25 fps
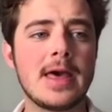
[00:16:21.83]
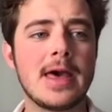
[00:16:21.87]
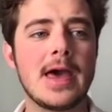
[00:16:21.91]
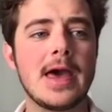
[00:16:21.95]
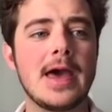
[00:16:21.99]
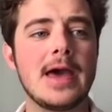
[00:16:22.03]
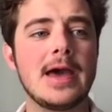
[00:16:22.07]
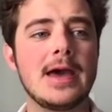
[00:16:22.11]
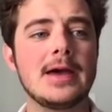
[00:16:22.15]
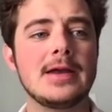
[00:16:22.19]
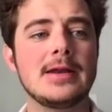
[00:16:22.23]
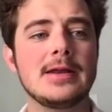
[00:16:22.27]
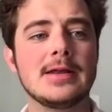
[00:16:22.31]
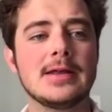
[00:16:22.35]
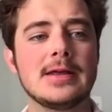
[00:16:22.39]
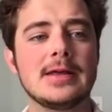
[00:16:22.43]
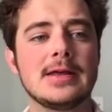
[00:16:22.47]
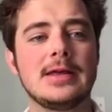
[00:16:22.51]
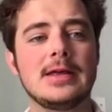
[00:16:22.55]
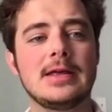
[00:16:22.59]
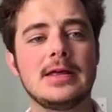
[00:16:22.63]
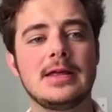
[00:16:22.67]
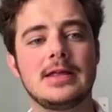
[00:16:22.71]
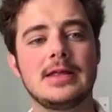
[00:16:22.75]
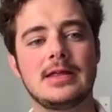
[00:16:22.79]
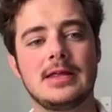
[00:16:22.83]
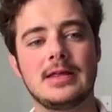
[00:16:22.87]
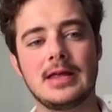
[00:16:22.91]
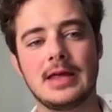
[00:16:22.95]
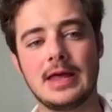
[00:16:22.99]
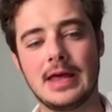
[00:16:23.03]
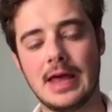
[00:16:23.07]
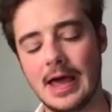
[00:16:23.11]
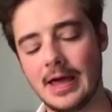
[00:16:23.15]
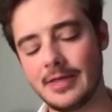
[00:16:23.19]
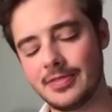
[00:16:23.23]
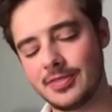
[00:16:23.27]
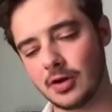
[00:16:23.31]
And it
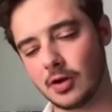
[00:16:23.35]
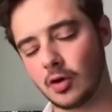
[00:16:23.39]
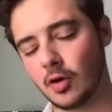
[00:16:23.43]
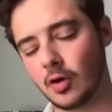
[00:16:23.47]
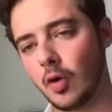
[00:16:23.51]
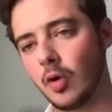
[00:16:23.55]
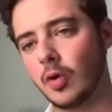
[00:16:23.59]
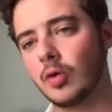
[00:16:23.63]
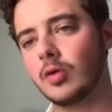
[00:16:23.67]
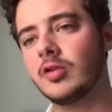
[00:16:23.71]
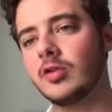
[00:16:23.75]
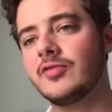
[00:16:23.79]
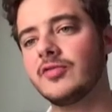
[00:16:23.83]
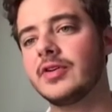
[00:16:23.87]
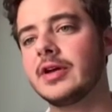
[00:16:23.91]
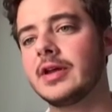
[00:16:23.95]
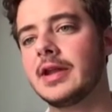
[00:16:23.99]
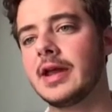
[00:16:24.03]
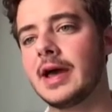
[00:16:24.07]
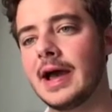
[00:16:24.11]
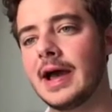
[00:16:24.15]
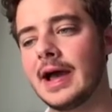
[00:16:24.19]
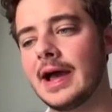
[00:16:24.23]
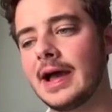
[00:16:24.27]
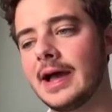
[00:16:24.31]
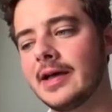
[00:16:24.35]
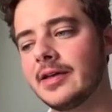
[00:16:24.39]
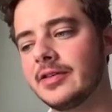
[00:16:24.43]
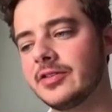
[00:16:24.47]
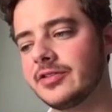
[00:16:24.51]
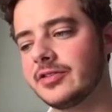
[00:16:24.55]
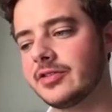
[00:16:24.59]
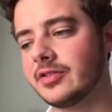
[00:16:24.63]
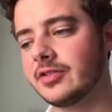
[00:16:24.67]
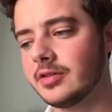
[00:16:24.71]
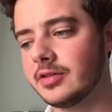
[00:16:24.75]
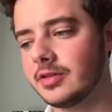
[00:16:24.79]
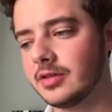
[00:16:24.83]
at the core of it
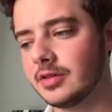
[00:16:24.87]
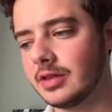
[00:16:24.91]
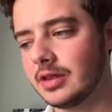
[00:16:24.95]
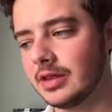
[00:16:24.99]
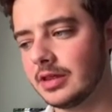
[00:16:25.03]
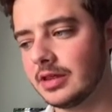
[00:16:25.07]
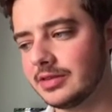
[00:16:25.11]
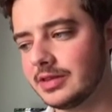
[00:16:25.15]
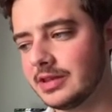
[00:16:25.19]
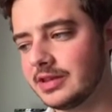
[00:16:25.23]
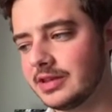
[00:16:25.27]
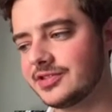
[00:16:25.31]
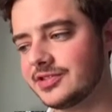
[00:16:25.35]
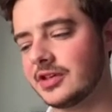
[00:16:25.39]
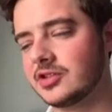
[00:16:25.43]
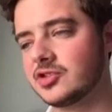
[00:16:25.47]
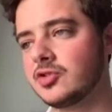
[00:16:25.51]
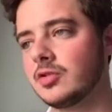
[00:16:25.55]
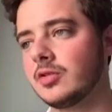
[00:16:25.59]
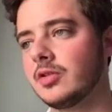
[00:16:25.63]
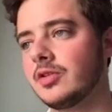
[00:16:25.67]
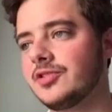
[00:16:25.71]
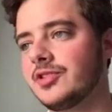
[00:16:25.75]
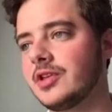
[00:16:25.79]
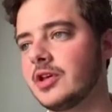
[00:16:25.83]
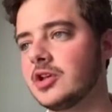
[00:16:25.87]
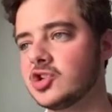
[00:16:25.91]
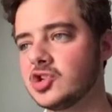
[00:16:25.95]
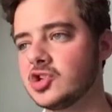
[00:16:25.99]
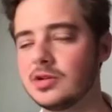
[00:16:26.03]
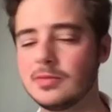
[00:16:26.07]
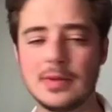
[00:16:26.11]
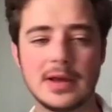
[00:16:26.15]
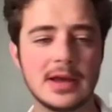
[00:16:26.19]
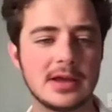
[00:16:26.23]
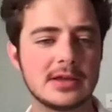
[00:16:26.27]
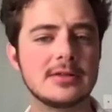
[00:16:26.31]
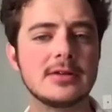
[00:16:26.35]
has decentralization
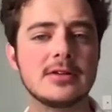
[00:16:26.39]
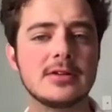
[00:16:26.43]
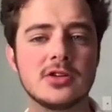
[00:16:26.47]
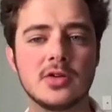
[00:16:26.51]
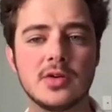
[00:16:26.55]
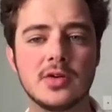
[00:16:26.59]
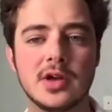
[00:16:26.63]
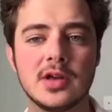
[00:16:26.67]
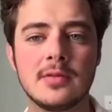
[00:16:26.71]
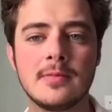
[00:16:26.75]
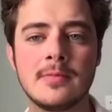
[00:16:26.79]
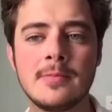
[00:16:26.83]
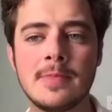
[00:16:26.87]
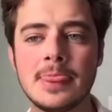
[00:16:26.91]
baked into it.